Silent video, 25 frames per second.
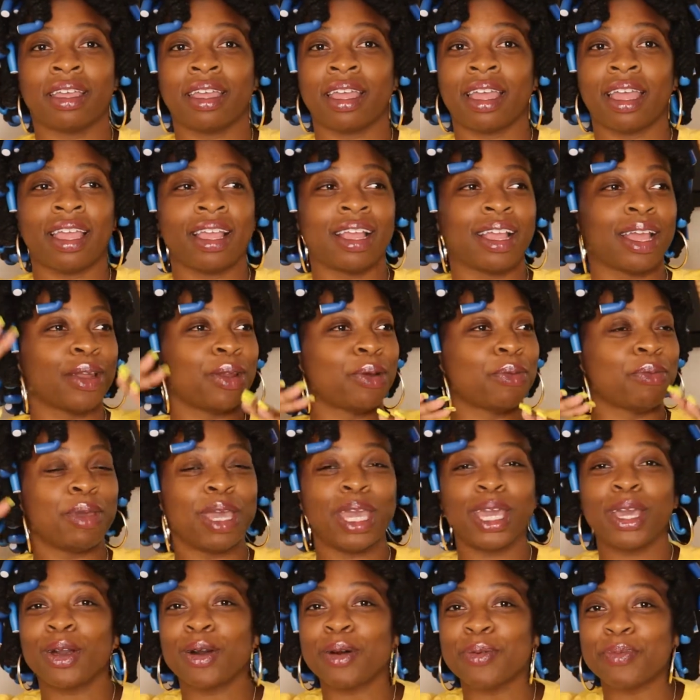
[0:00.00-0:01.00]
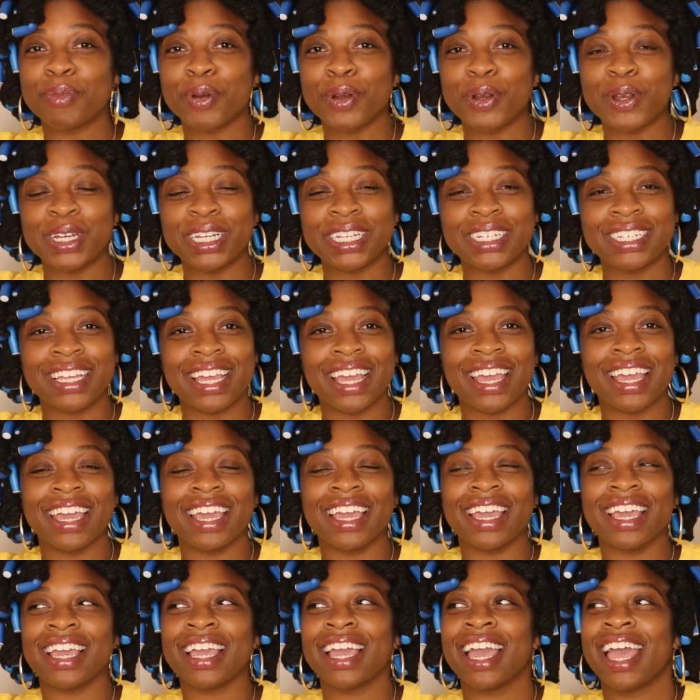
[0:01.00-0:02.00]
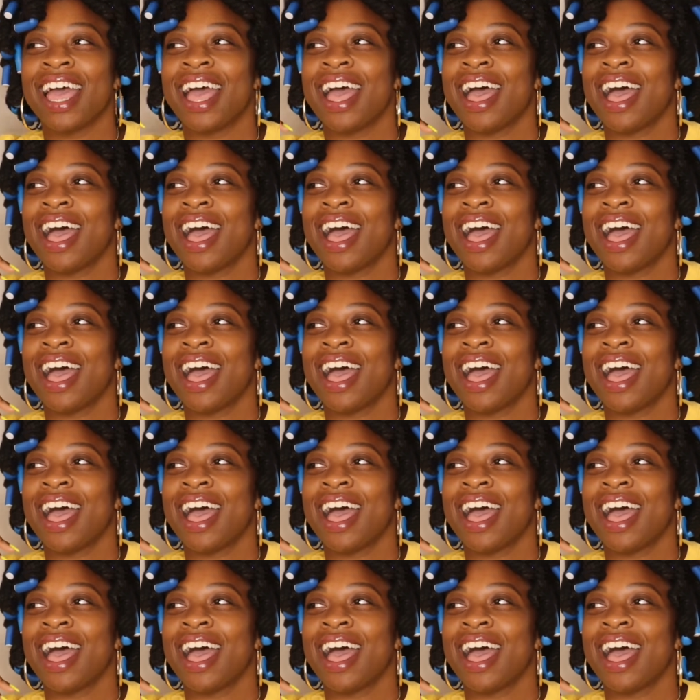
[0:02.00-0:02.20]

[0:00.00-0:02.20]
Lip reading: I ain't got no makeup on today.